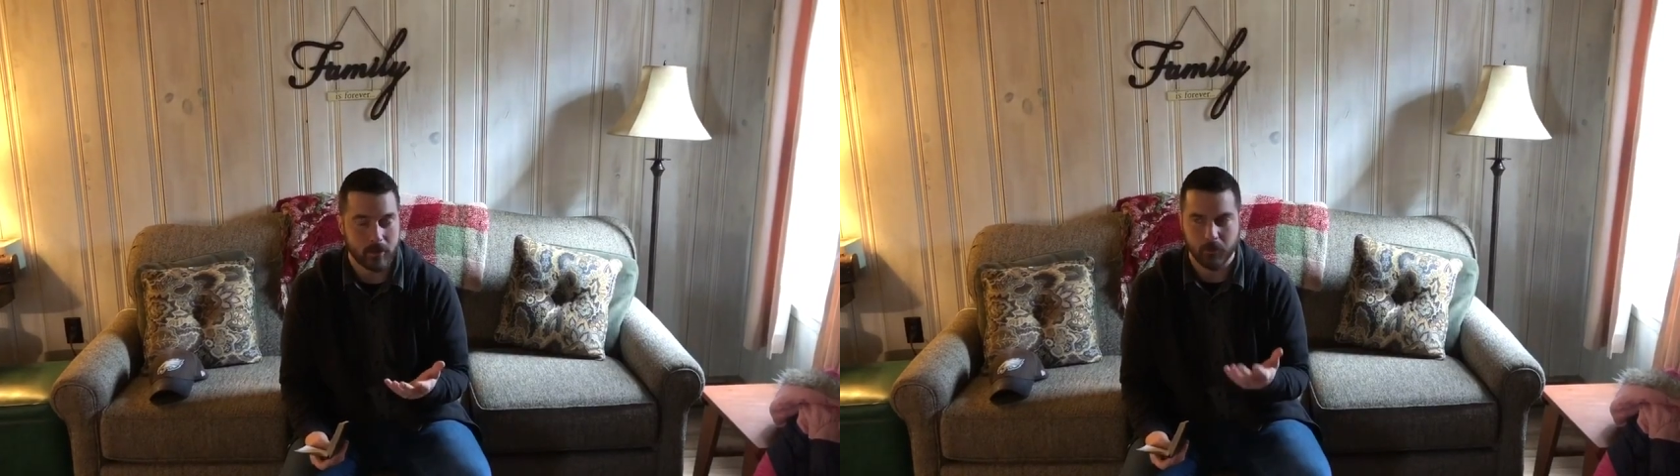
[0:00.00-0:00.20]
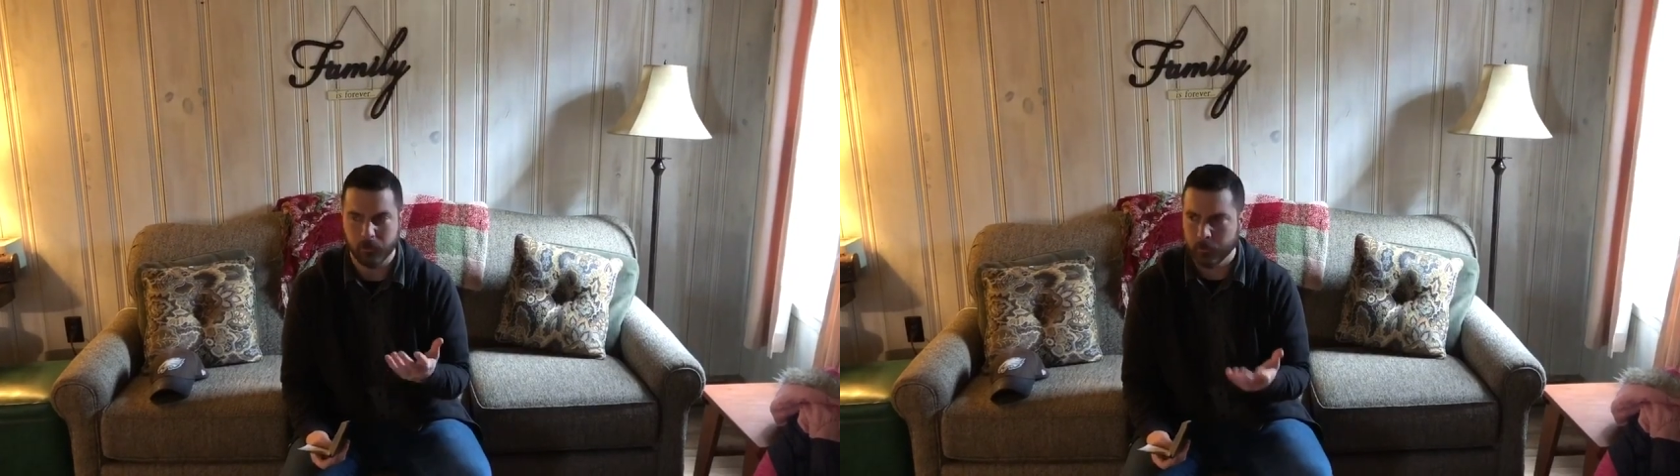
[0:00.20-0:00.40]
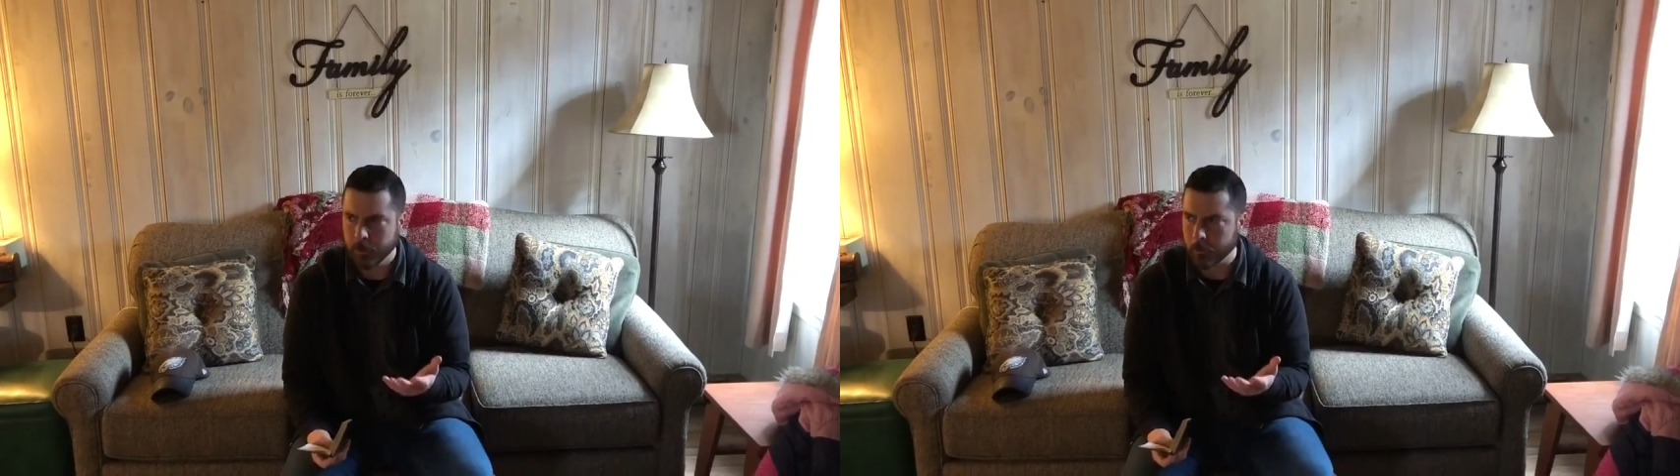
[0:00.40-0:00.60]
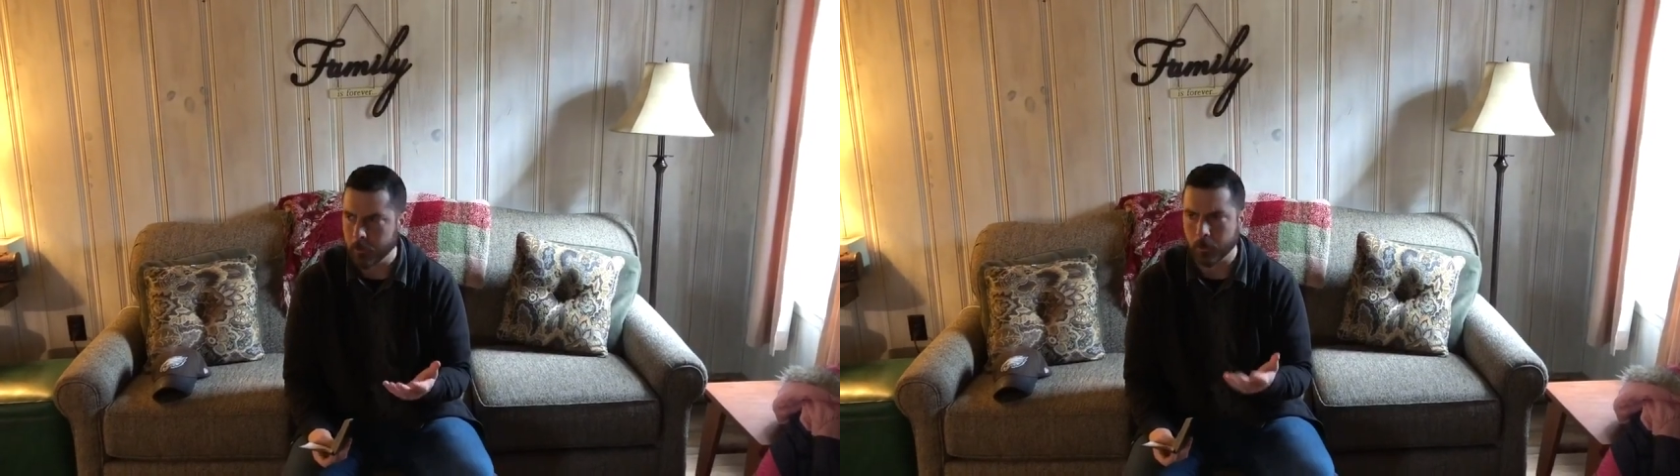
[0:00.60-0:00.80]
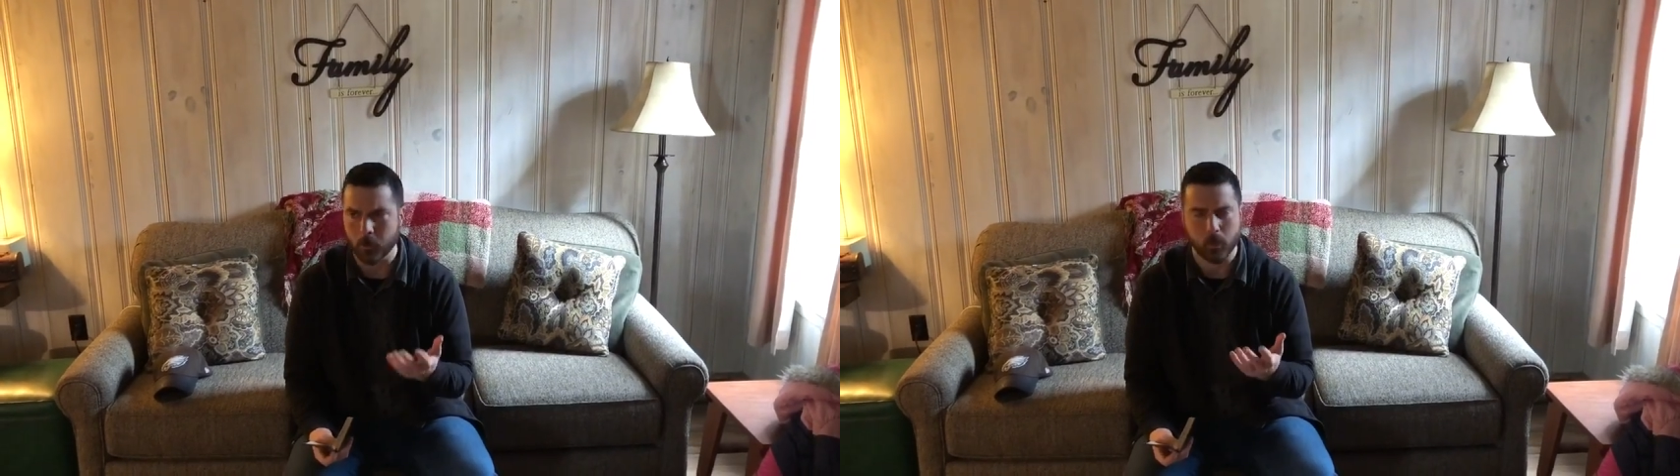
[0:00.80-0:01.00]
of
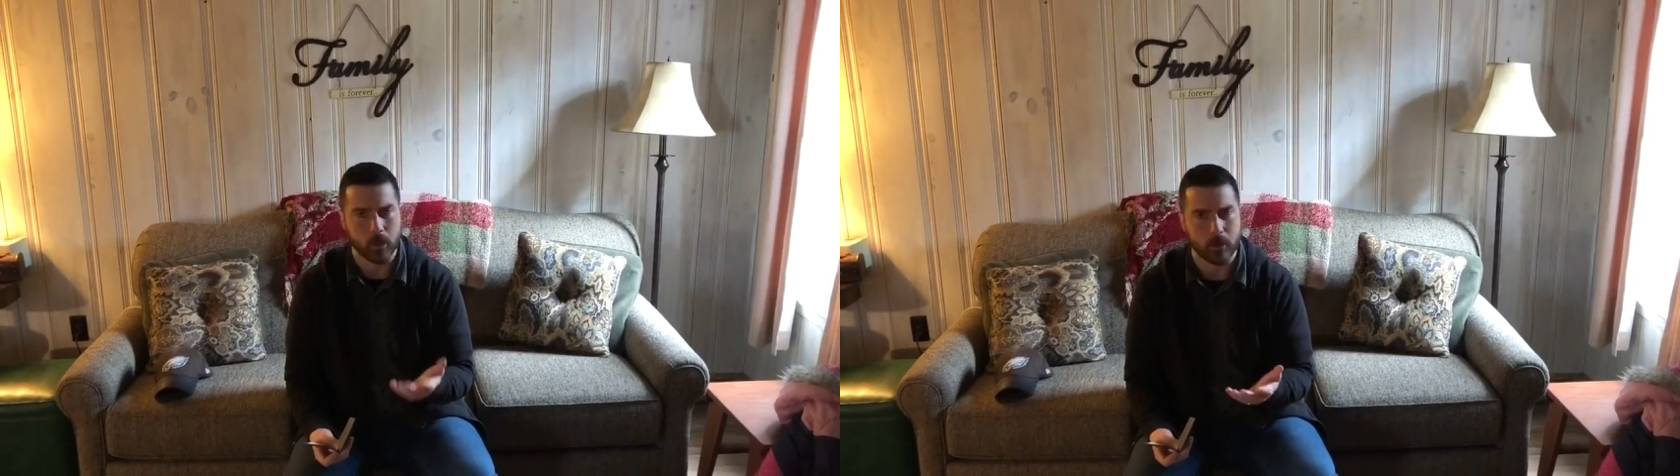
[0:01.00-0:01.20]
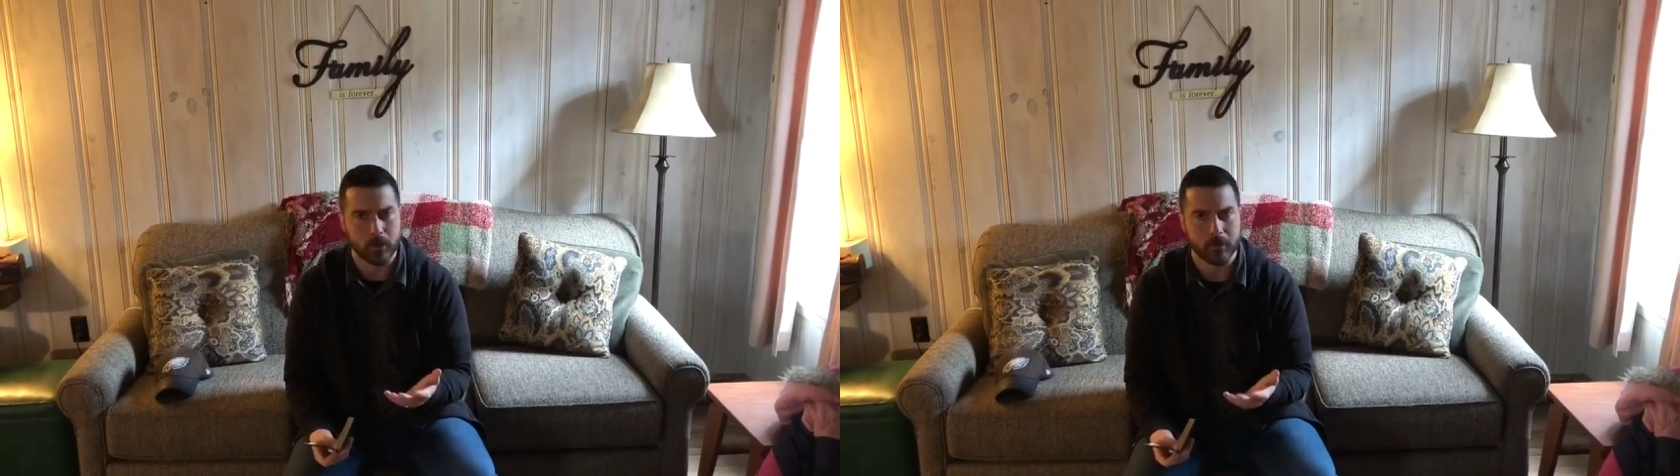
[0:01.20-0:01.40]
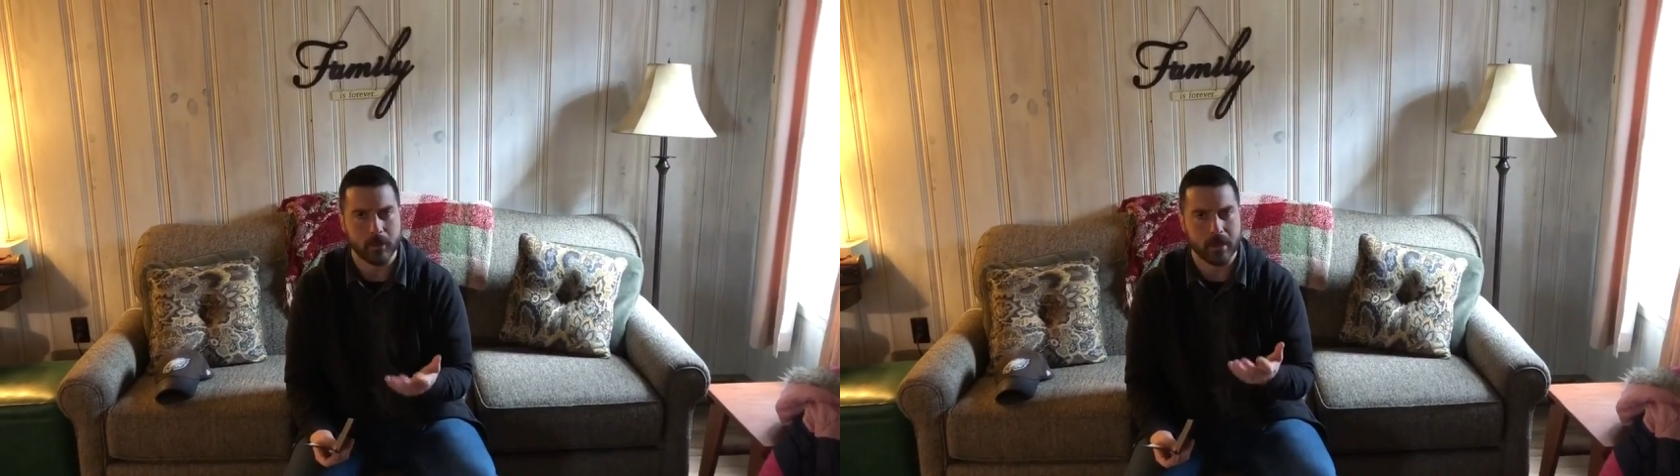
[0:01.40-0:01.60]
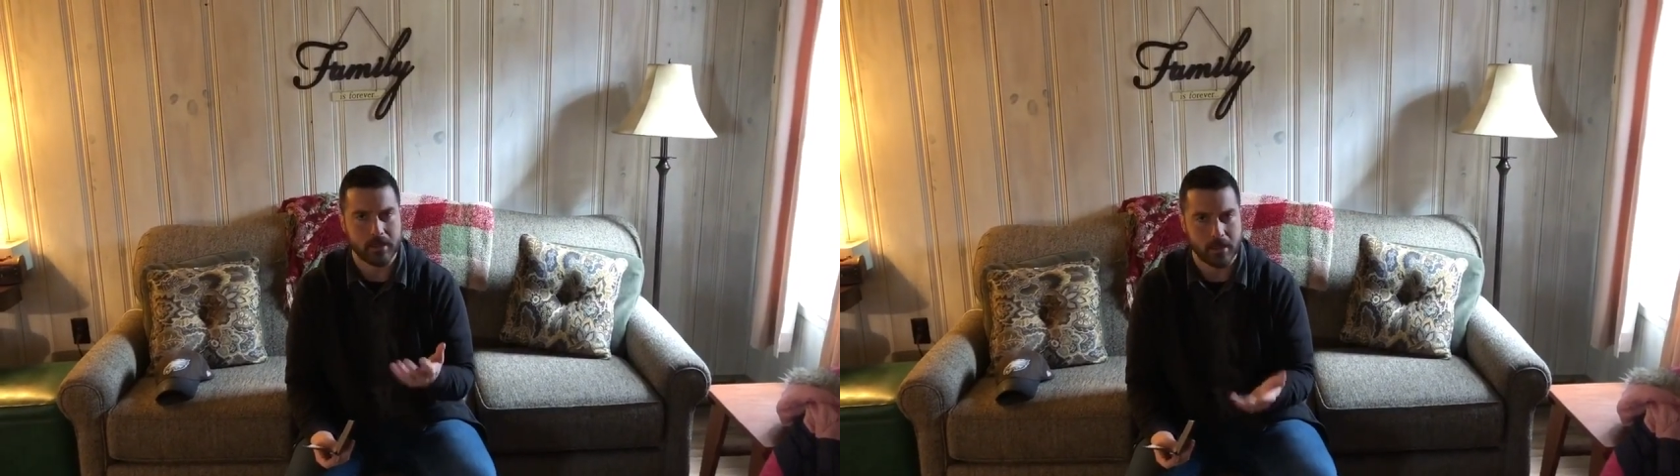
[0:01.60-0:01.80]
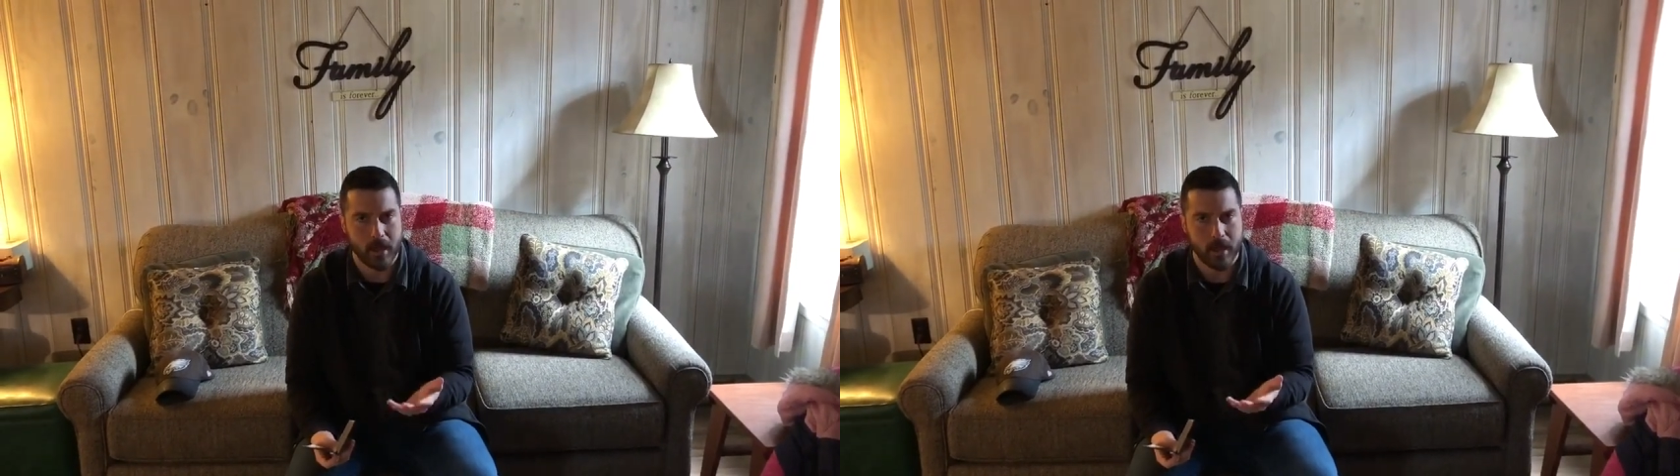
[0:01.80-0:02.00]
fear or worry or
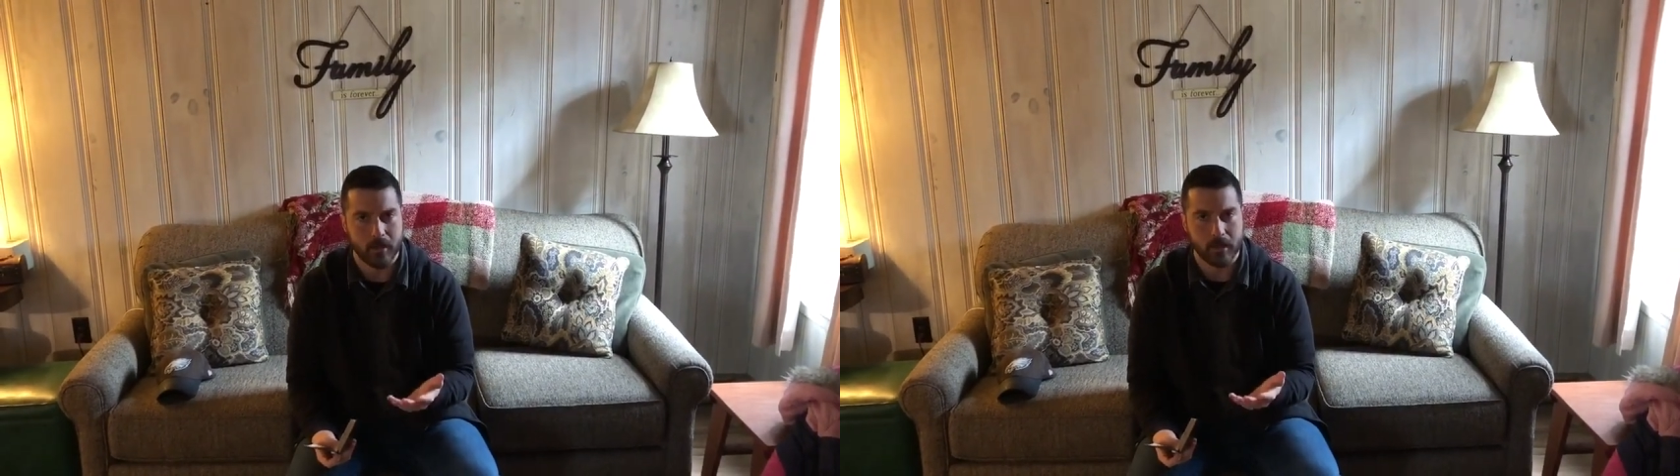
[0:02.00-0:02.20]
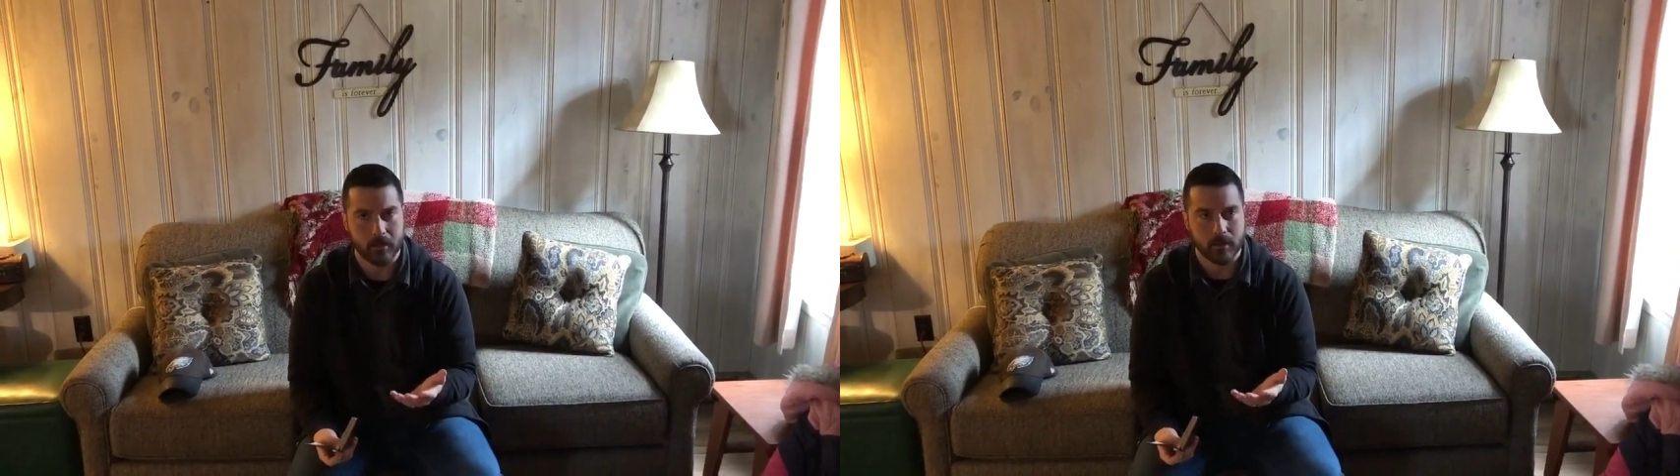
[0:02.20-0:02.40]
anxiety.